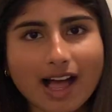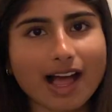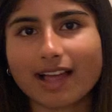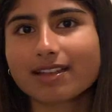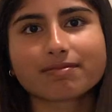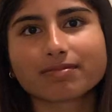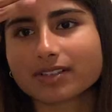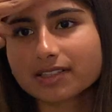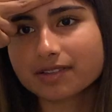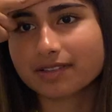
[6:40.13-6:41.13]
I
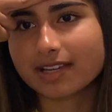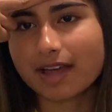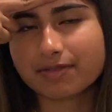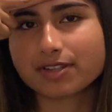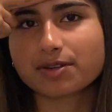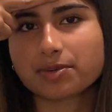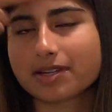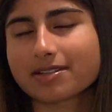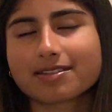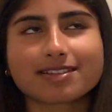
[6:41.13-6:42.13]
literally have 2
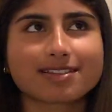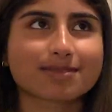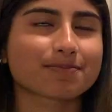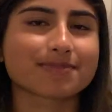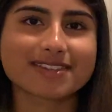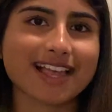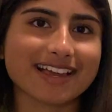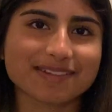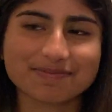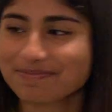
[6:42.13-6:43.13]
heads, it's
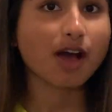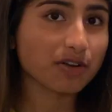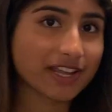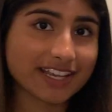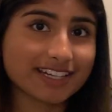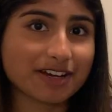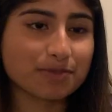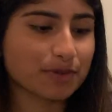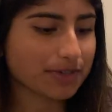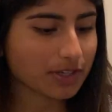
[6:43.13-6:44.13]
sad. Okay, now
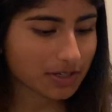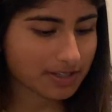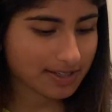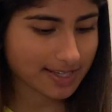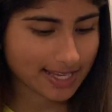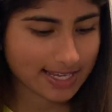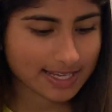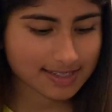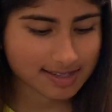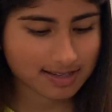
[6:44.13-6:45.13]
moving on to the
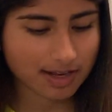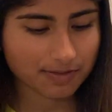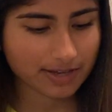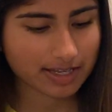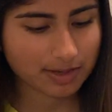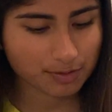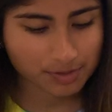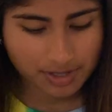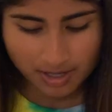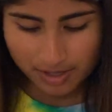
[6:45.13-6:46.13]
heat stuff I
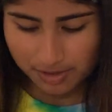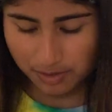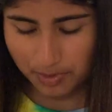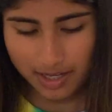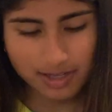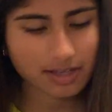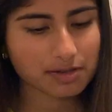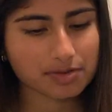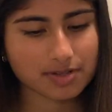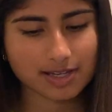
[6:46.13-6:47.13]
use. So what I
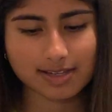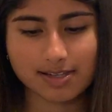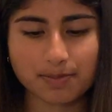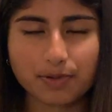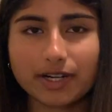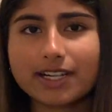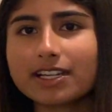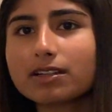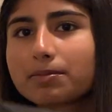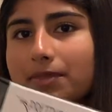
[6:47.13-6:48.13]
use is the Pretty
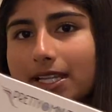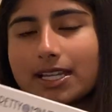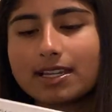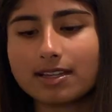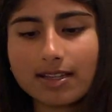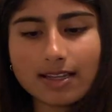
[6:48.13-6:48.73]
in a Minute